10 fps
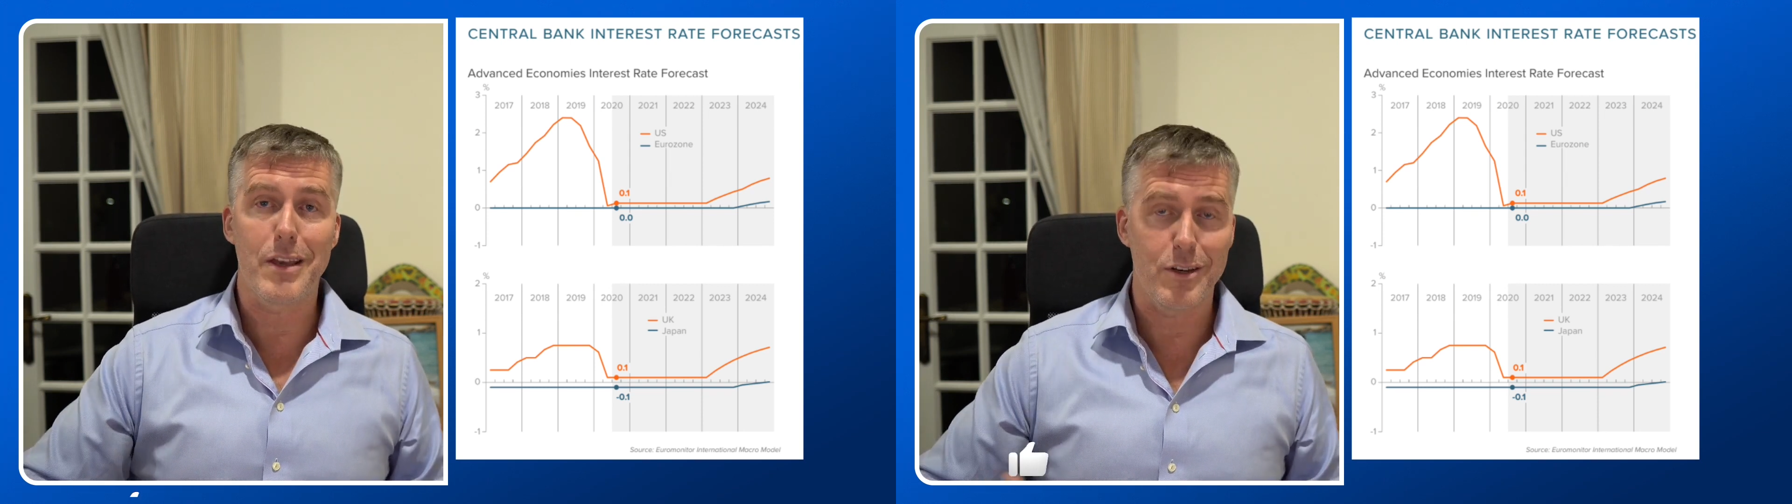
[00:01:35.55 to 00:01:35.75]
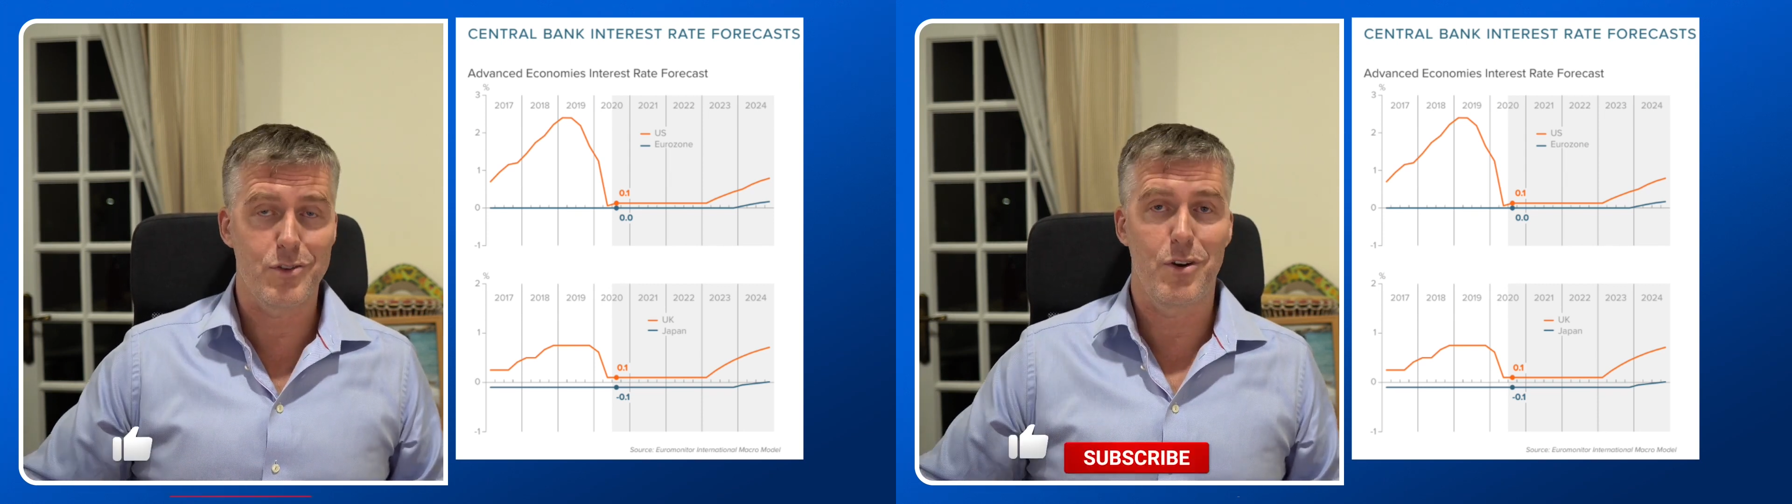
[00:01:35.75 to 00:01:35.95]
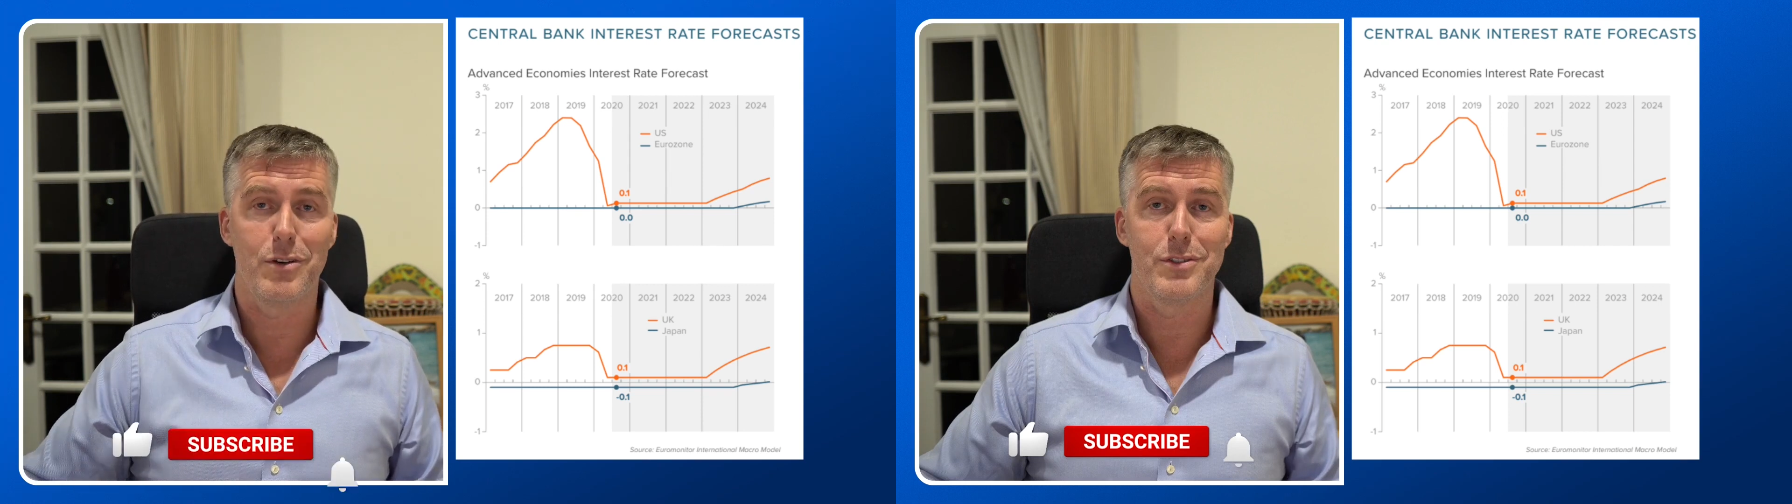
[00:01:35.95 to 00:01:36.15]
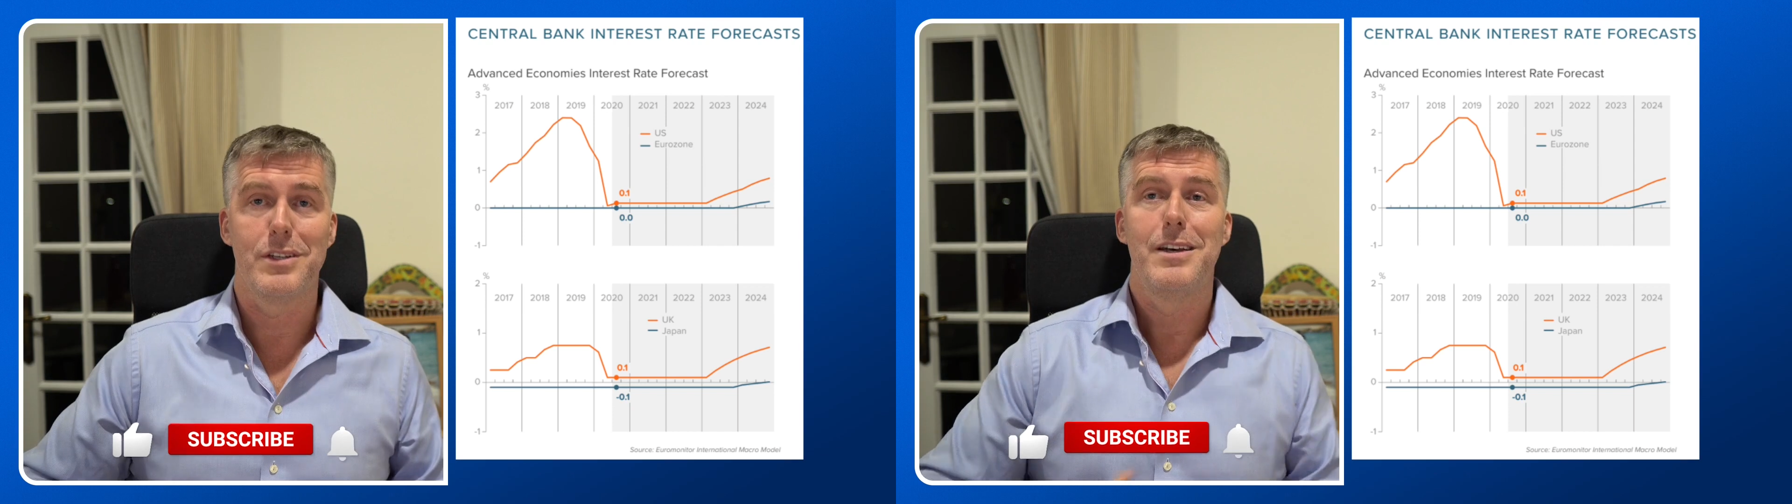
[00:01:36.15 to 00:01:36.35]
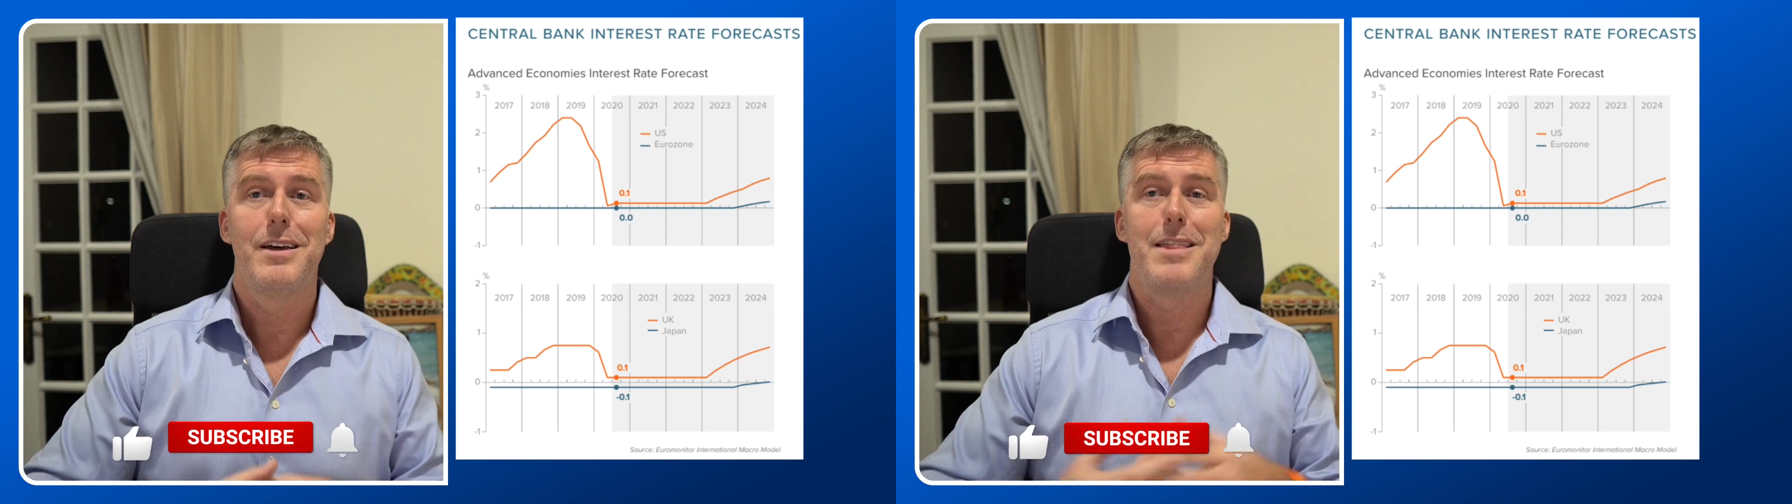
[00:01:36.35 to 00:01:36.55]
controls
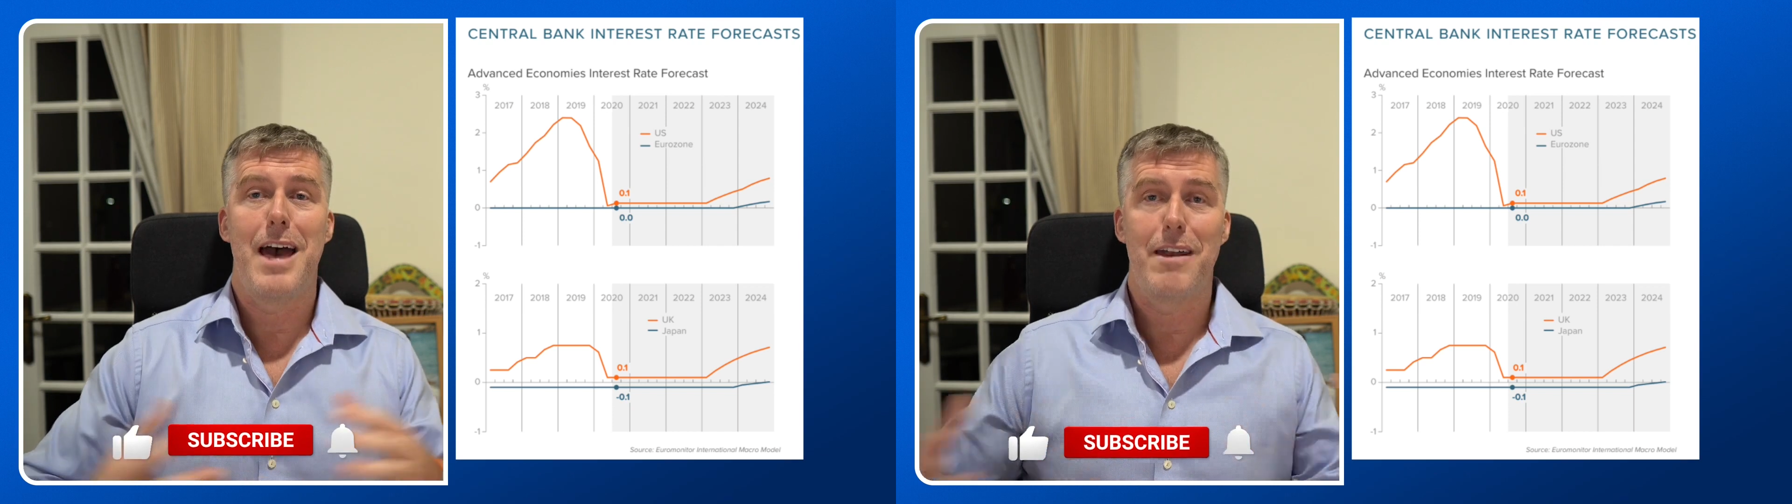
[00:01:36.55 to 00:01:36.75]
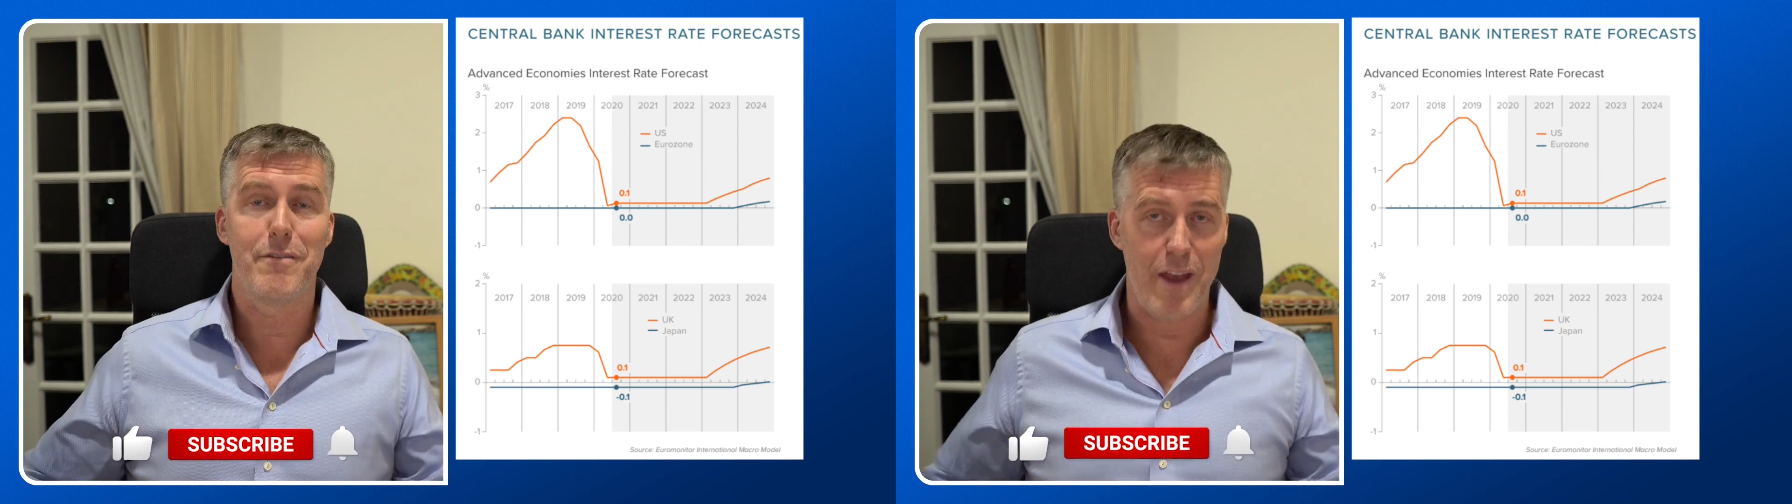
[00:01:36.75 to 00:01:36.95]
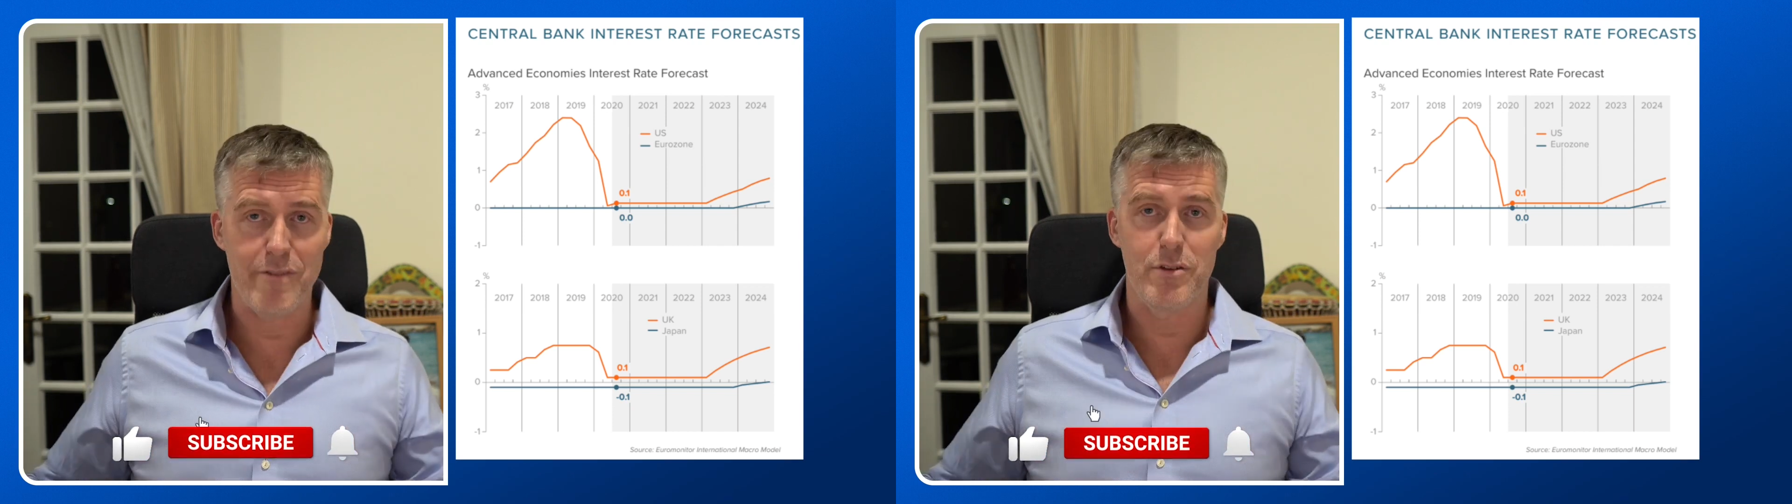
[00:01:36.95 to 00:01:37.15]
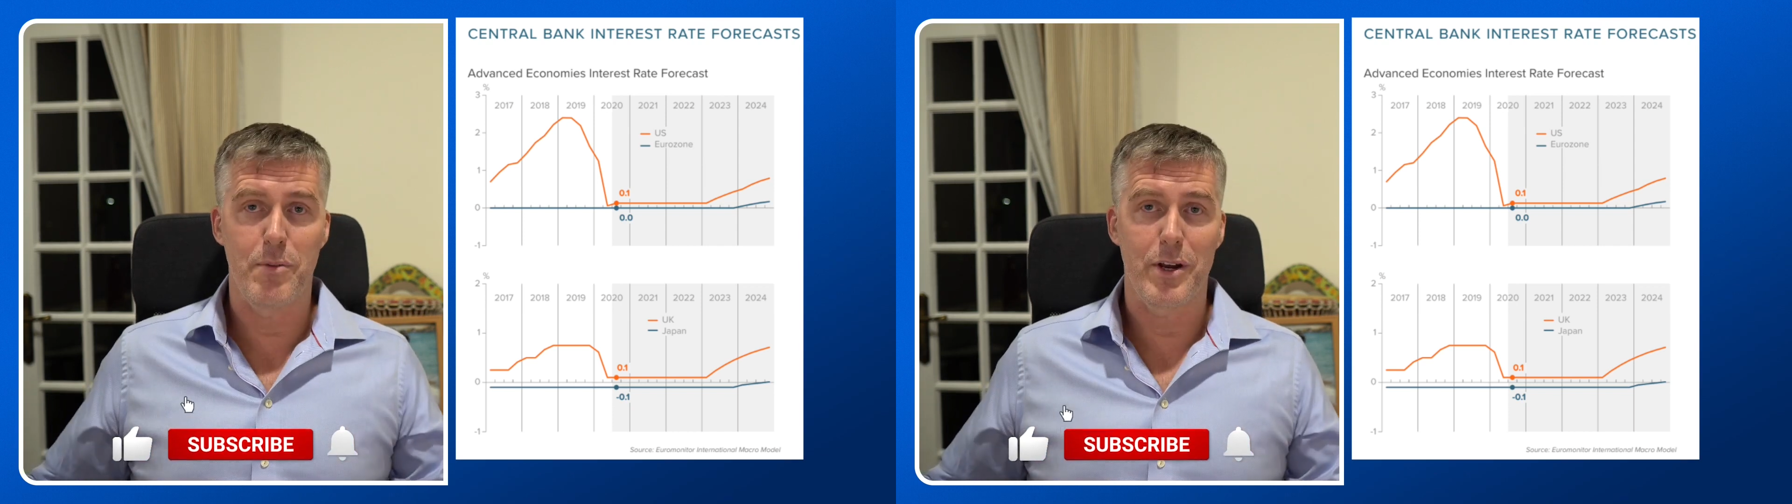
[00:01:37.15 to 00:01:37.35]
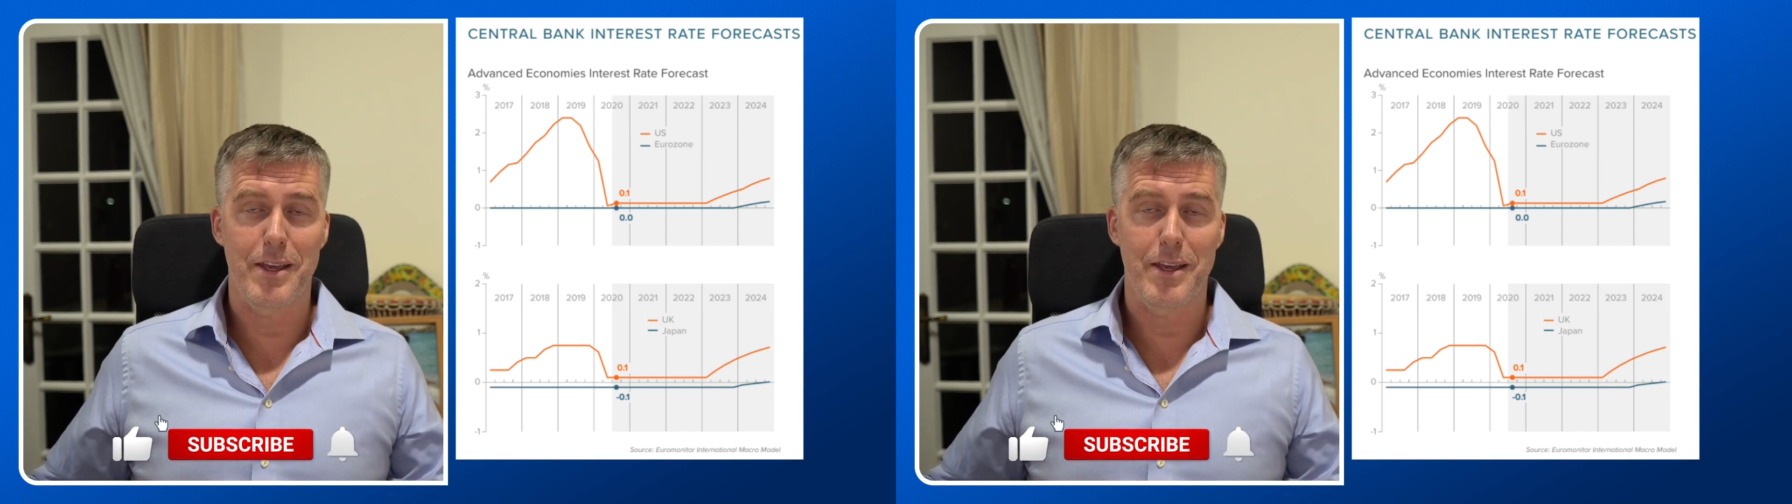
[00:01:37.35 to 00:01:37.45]
that for everybody.